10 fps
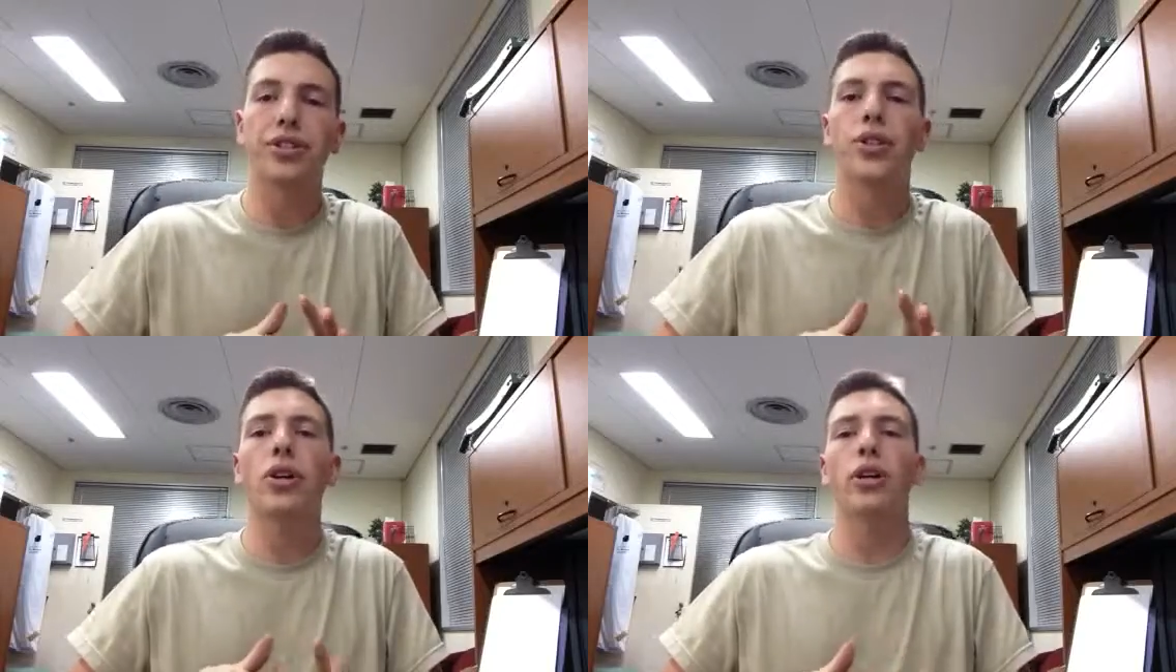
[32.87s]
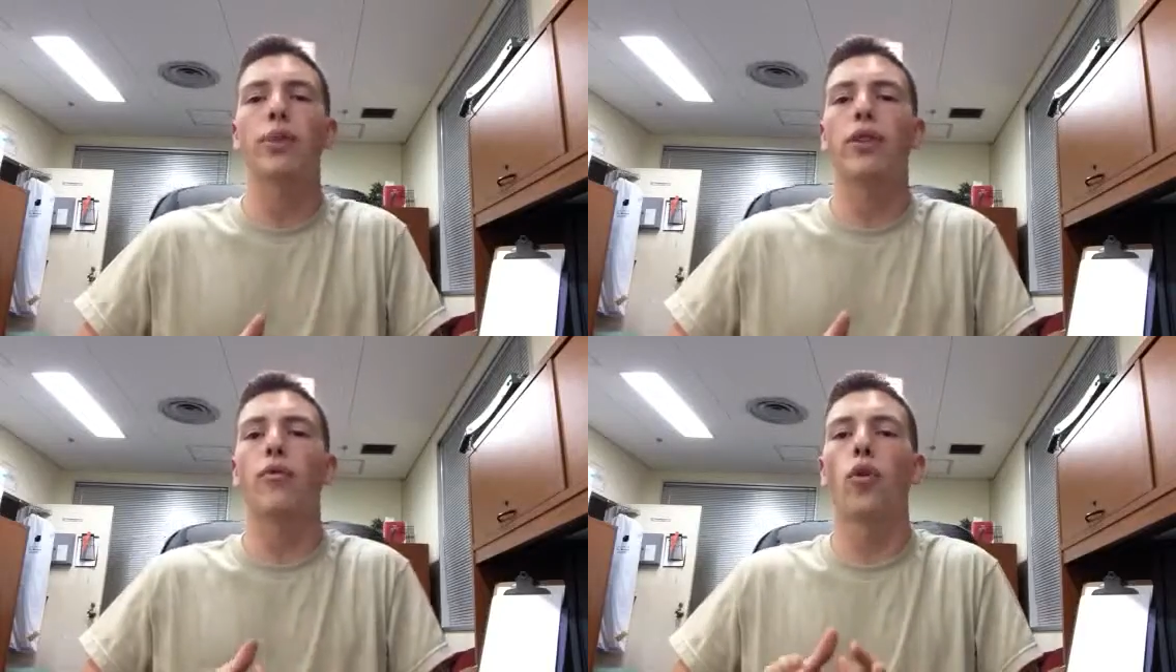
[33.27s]
it started
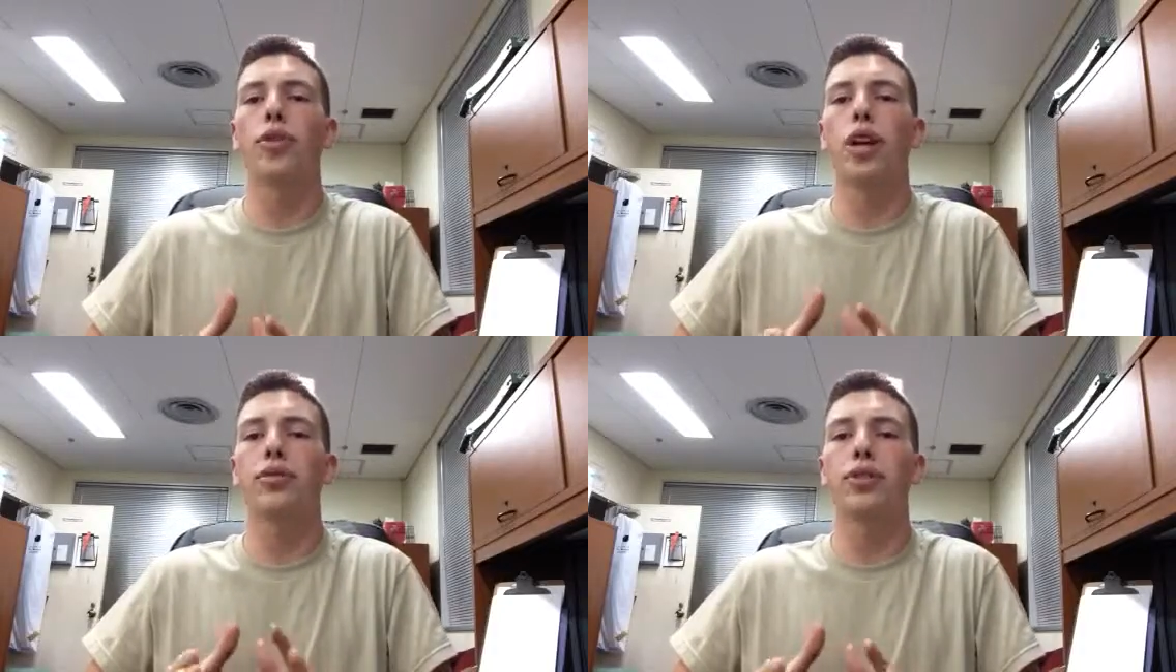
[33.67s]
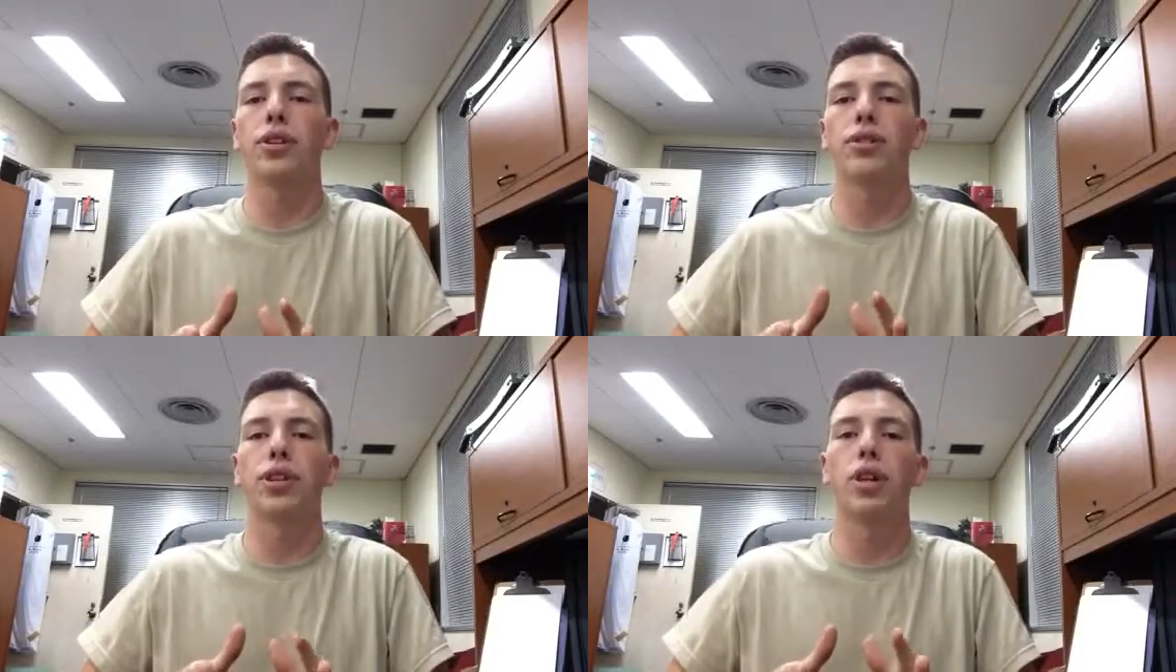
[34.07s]
about 4,000
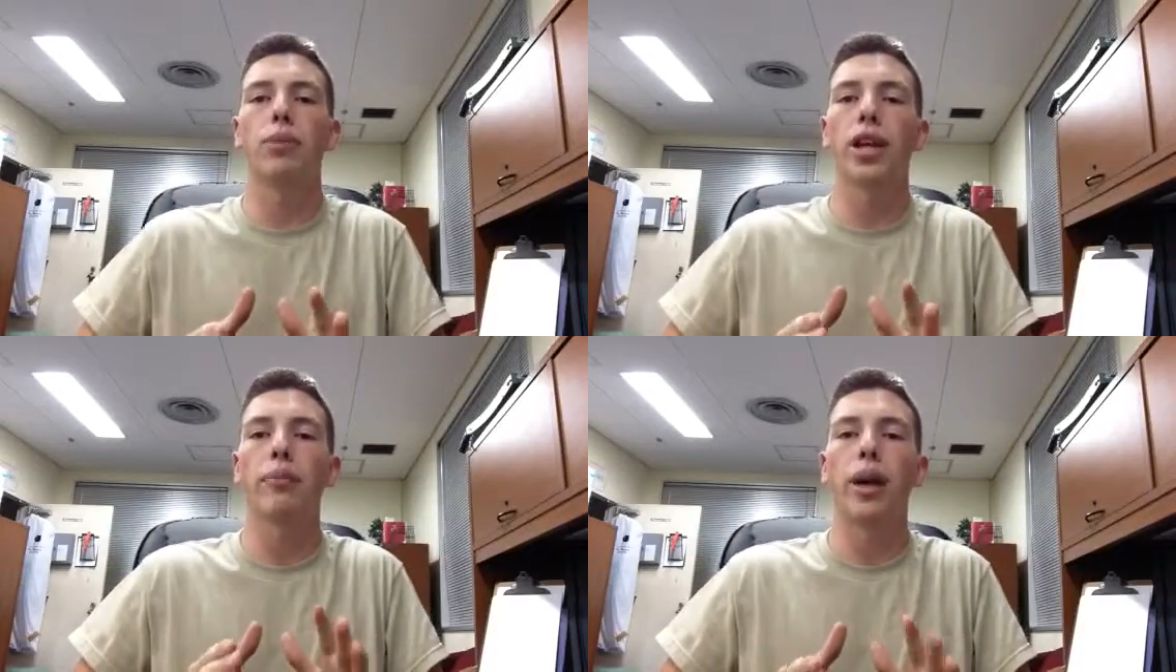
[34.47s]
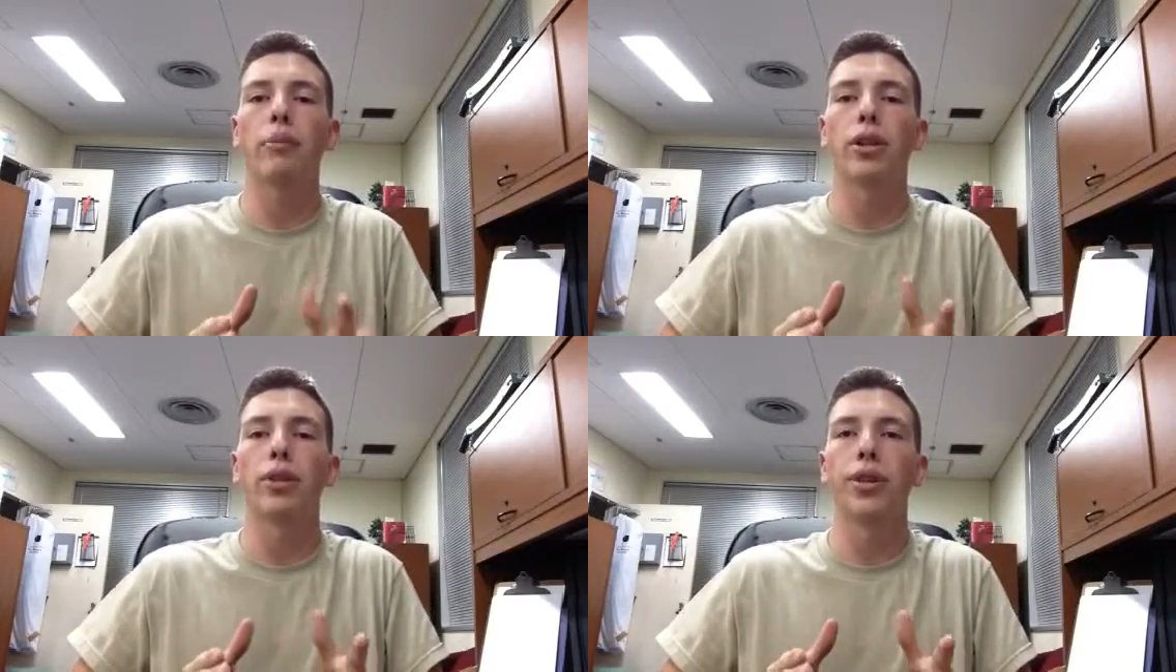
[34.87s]
years ago by the
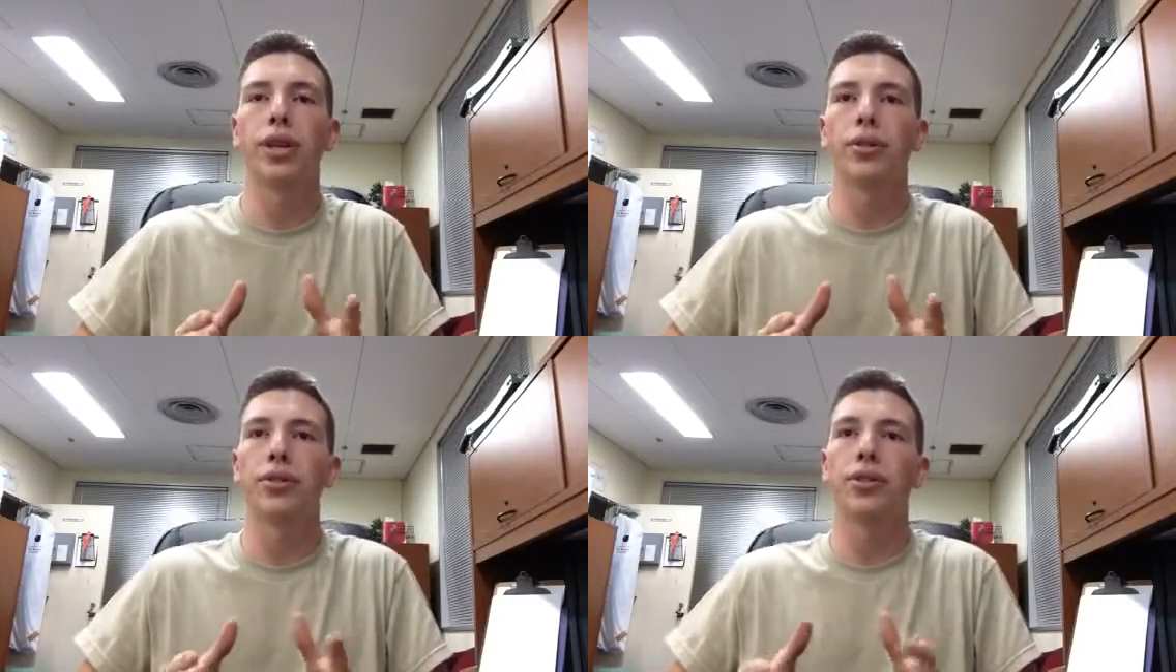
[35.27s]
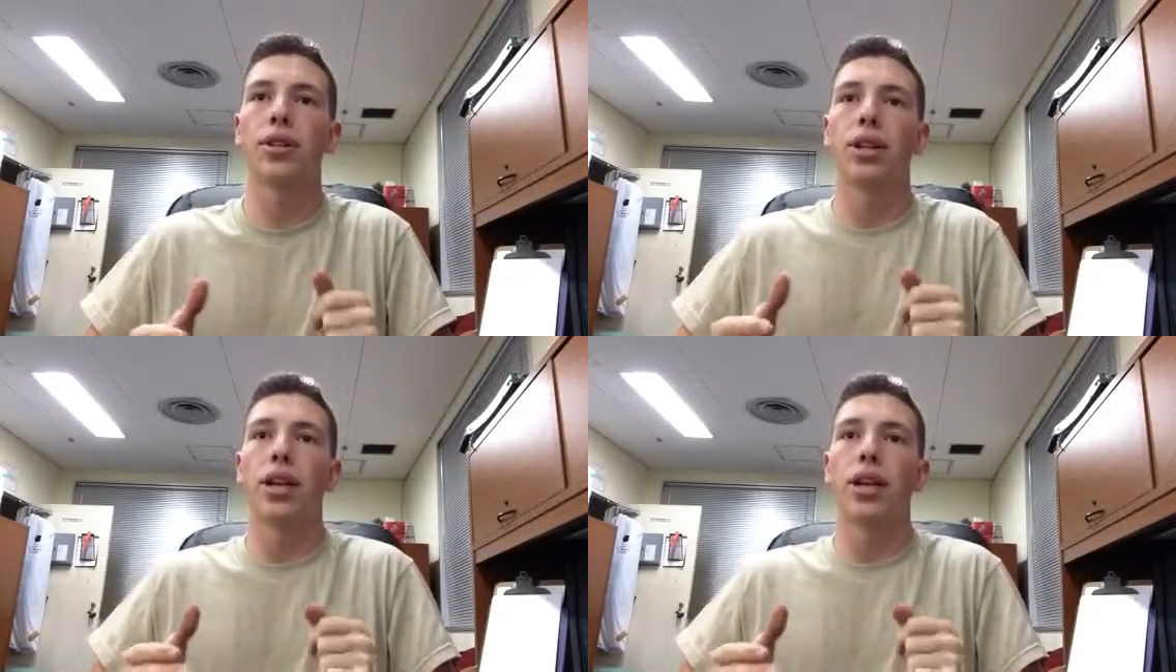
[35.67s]
Babylonians.